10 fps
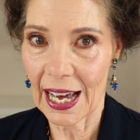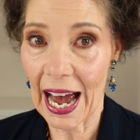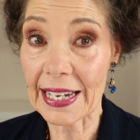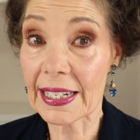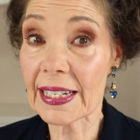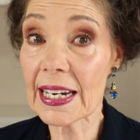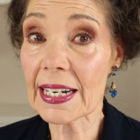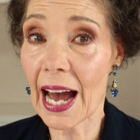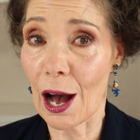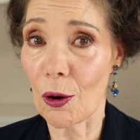I see
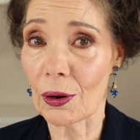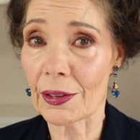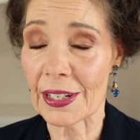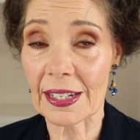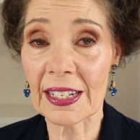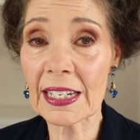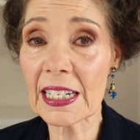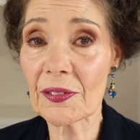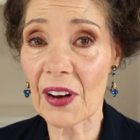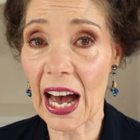now that
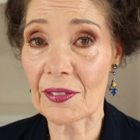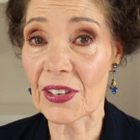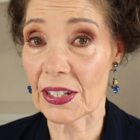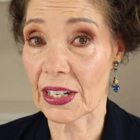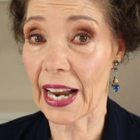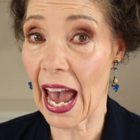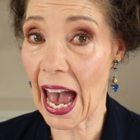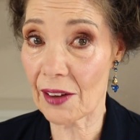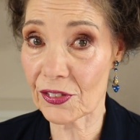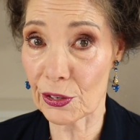65 doesn't
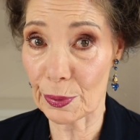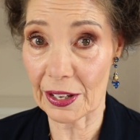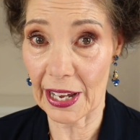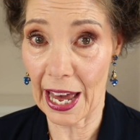have to be the